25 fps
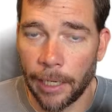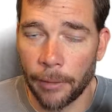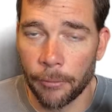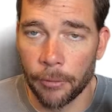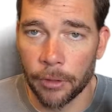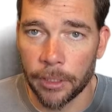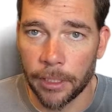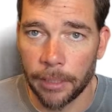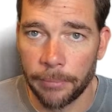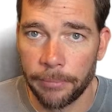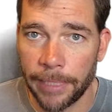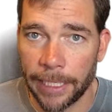I
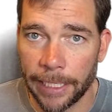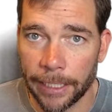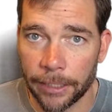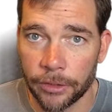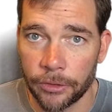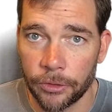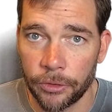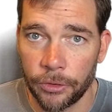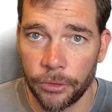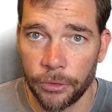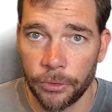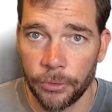will come back
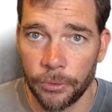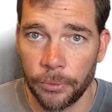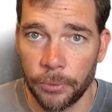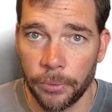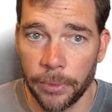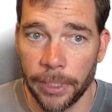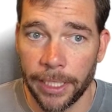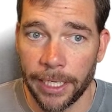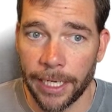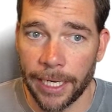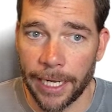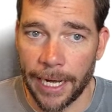to
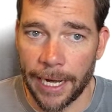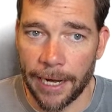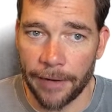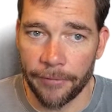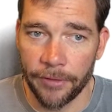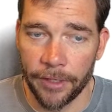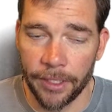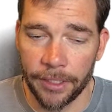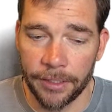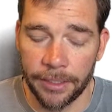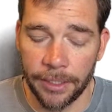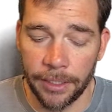when I
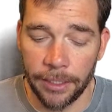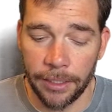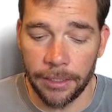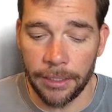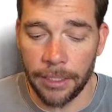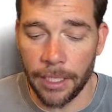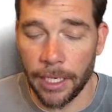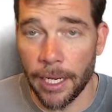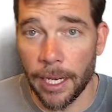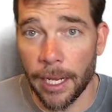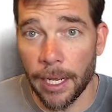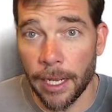have this
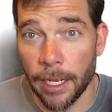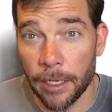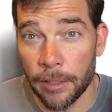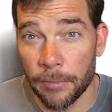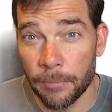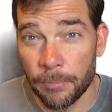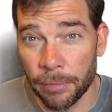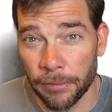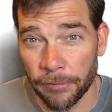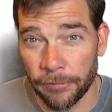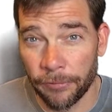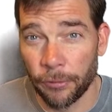in
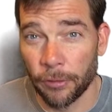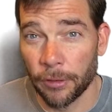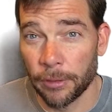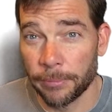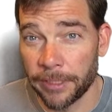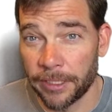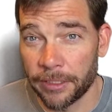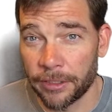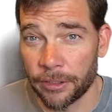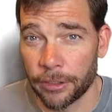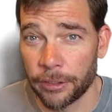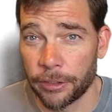and
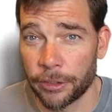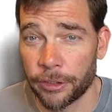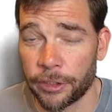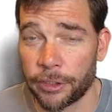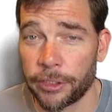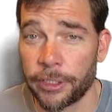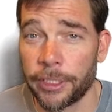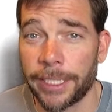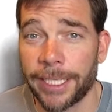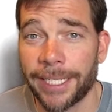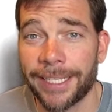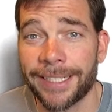perform a search
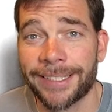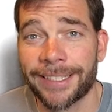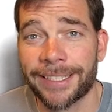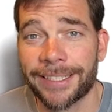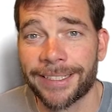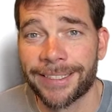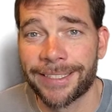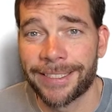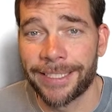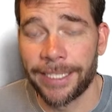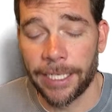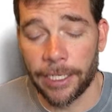so you guys
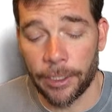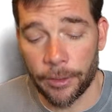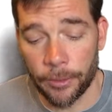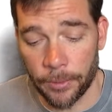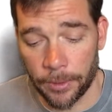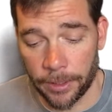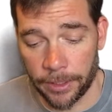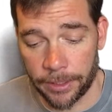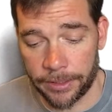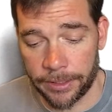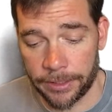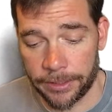can see how
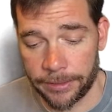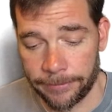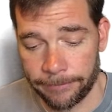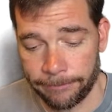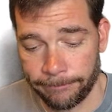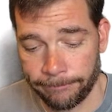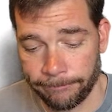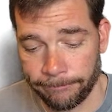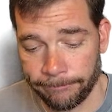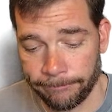it works.